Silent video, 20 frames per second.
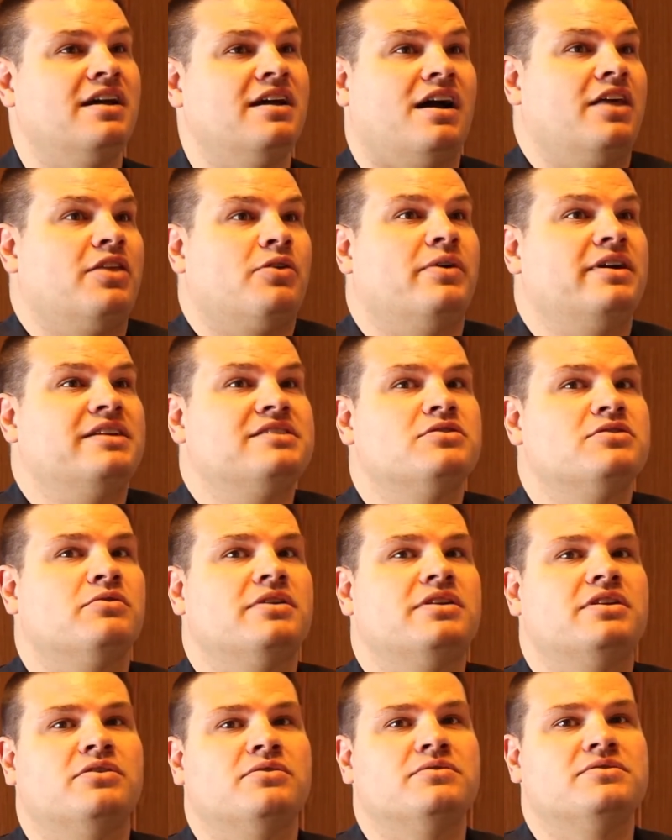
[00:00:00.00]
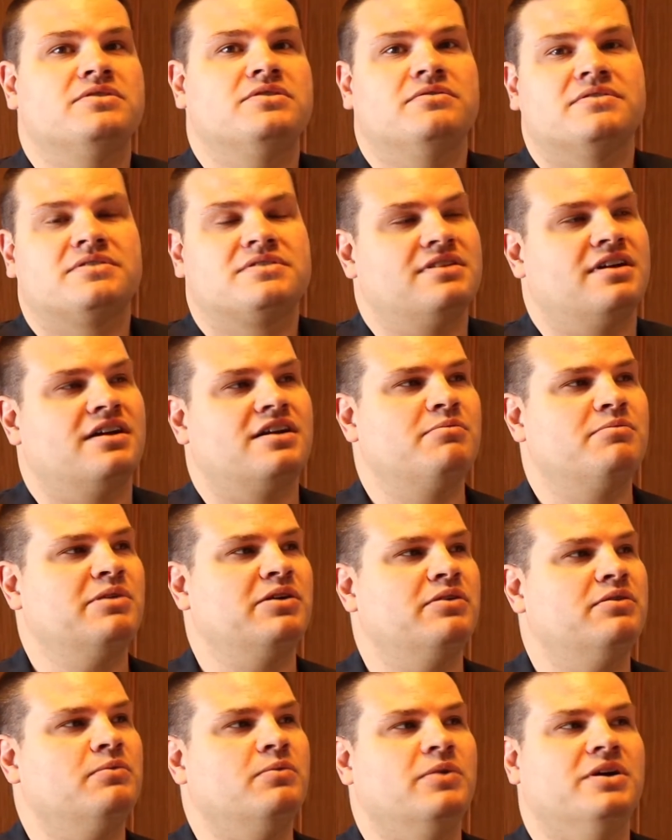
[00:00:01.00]
Otherwise no one knows you. It's not
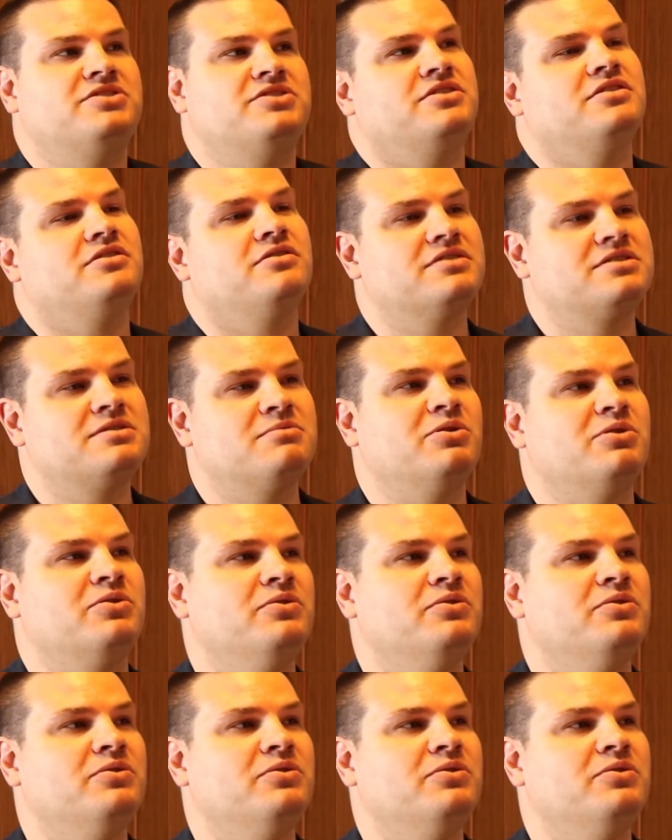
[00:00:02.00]
about what you know, it's about who